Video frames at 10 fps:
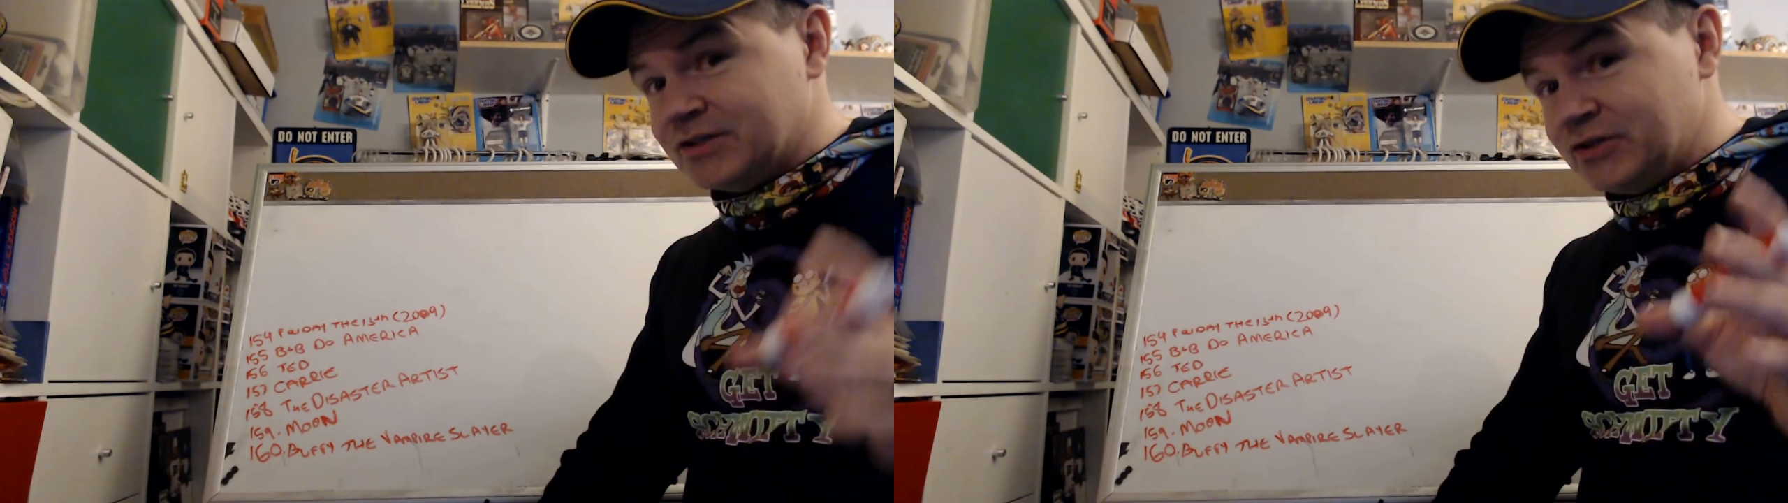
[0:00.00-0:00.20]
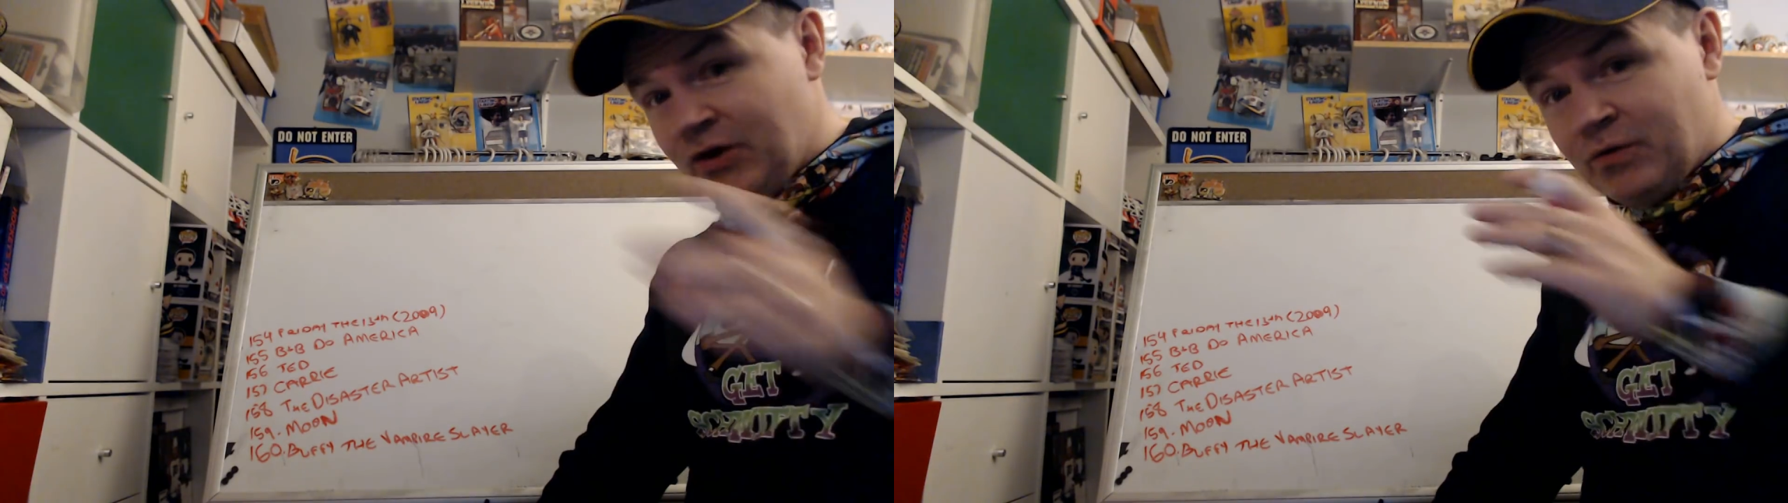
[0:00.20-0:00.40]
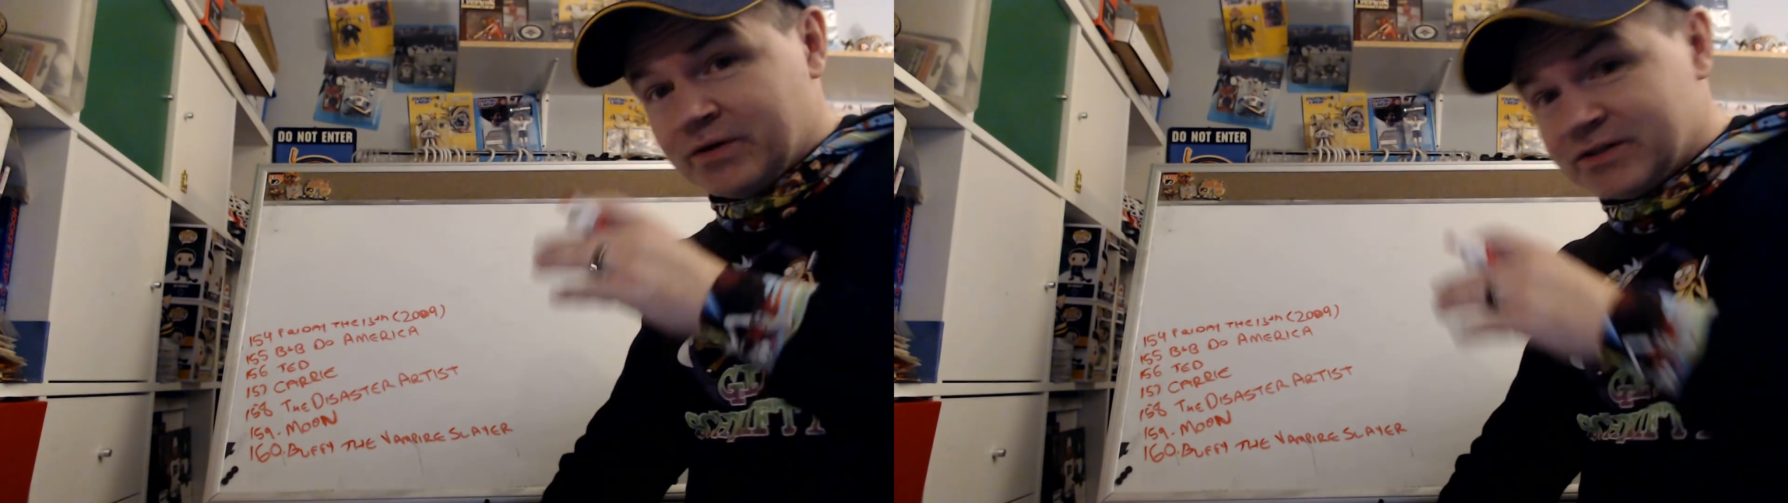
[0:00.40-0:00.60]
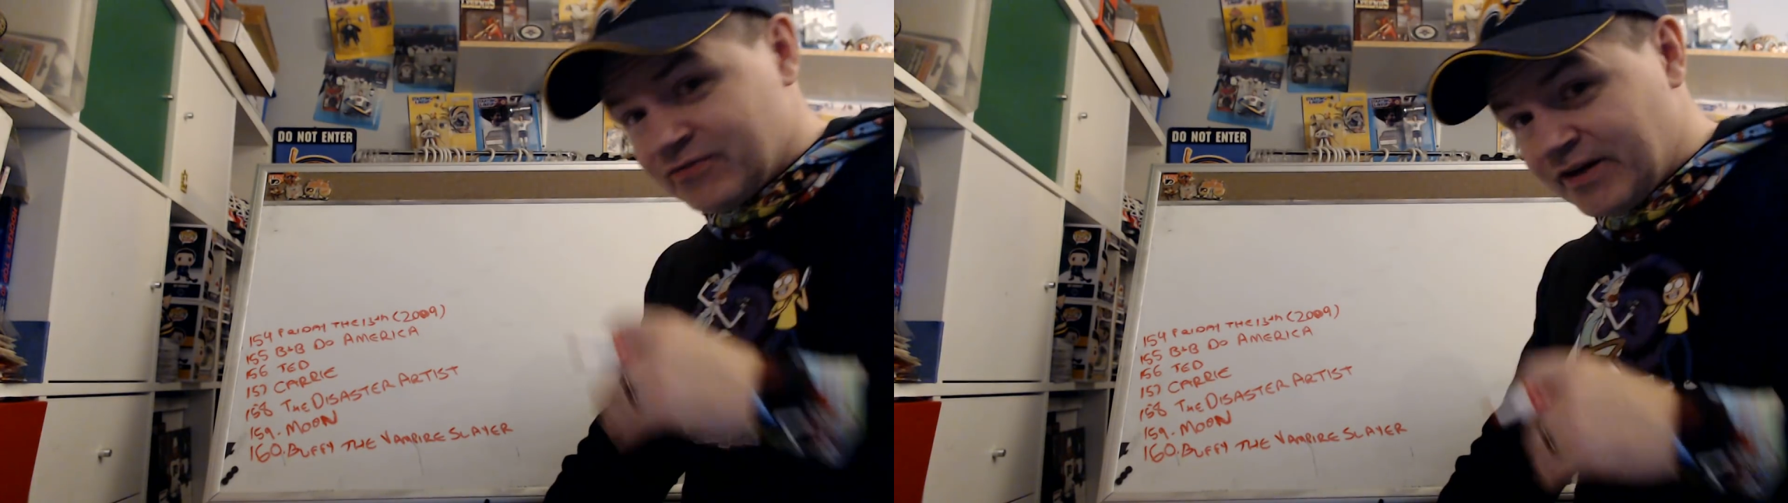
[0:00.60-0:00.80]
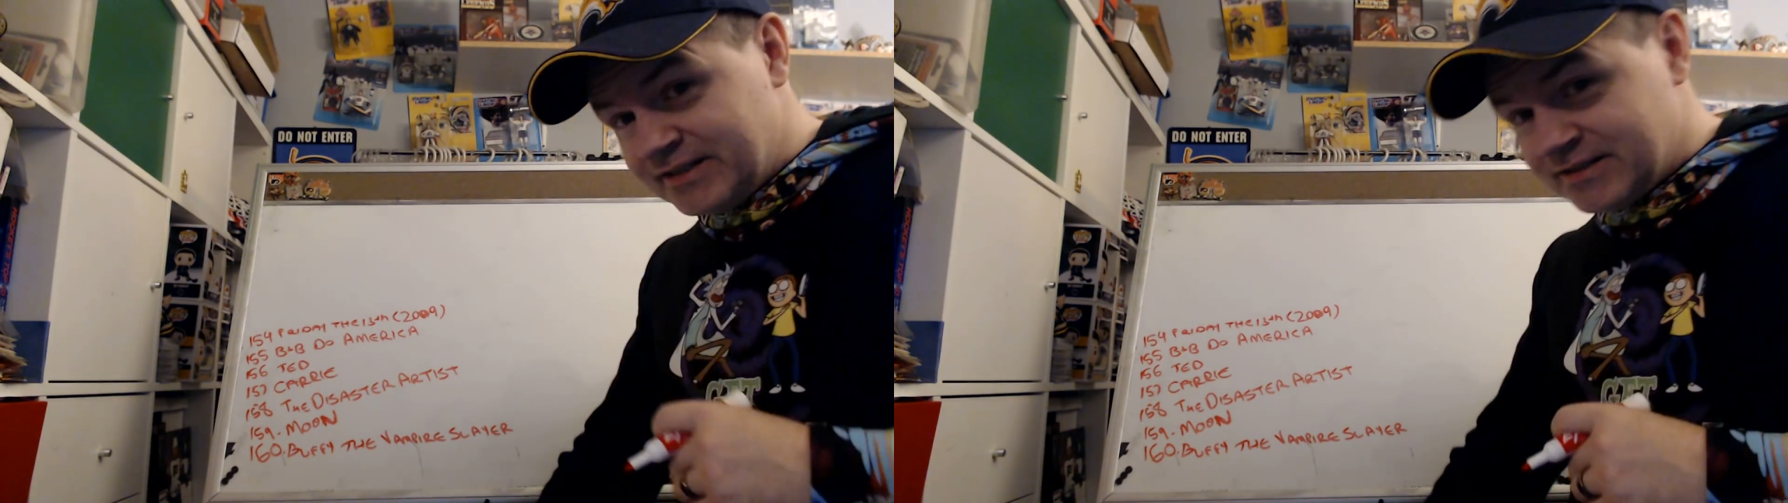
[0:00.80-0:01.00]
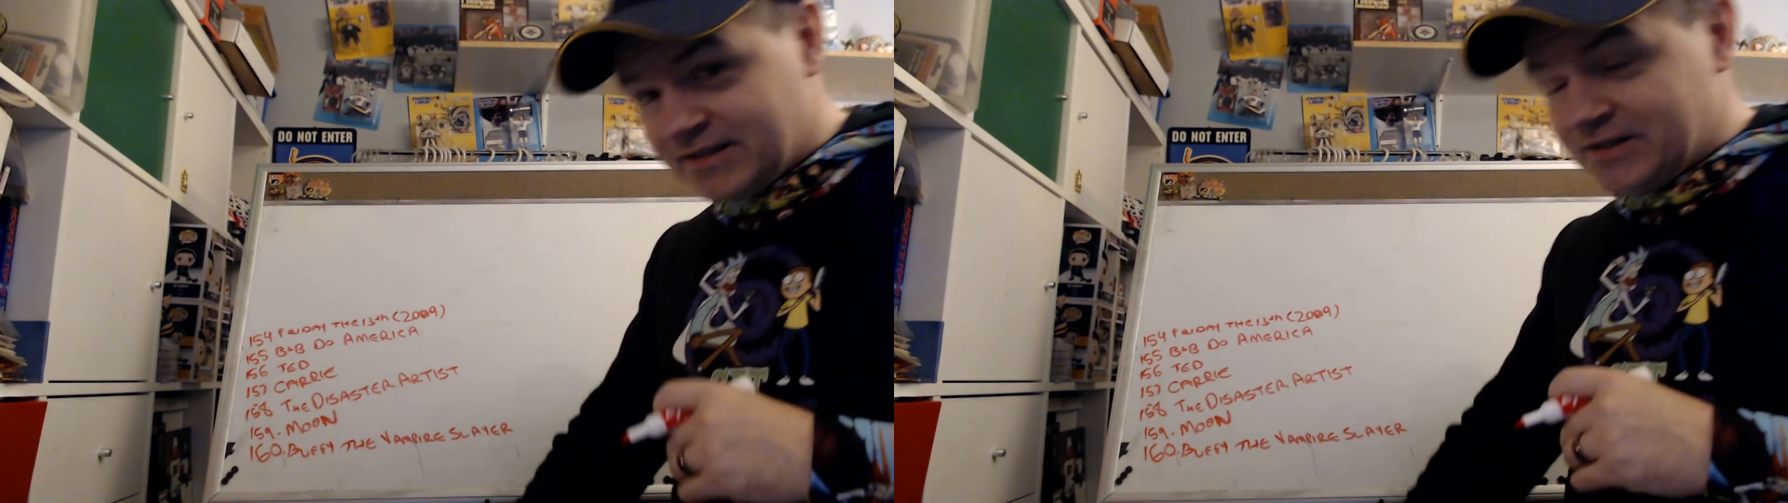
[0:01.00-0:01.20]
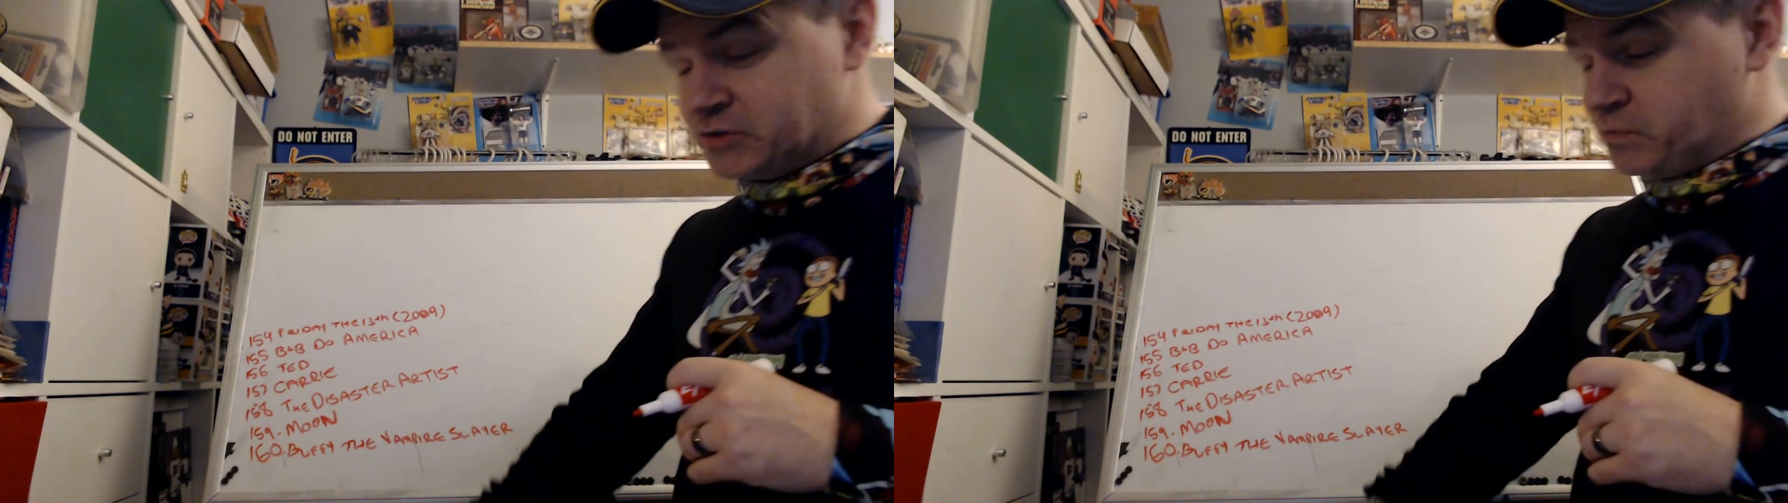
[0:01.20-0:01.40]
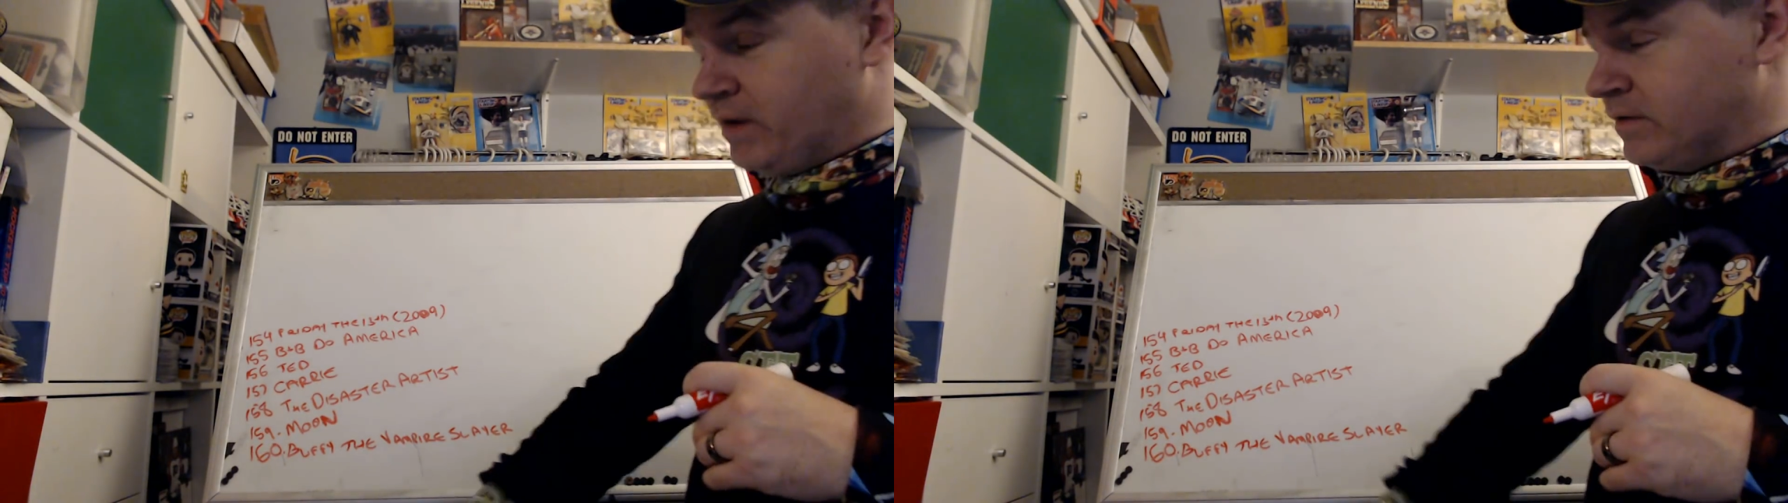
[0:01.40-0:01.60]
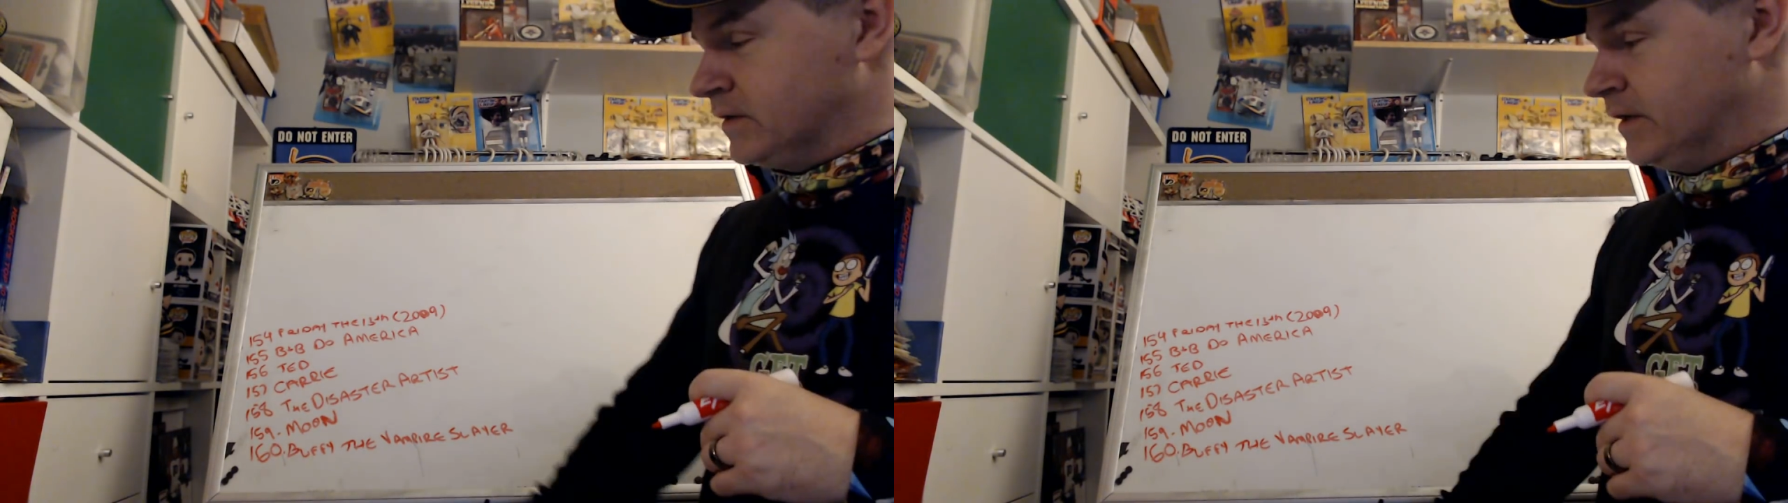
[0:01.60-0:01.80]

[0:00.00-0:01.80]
No, because Freddy's in it as well.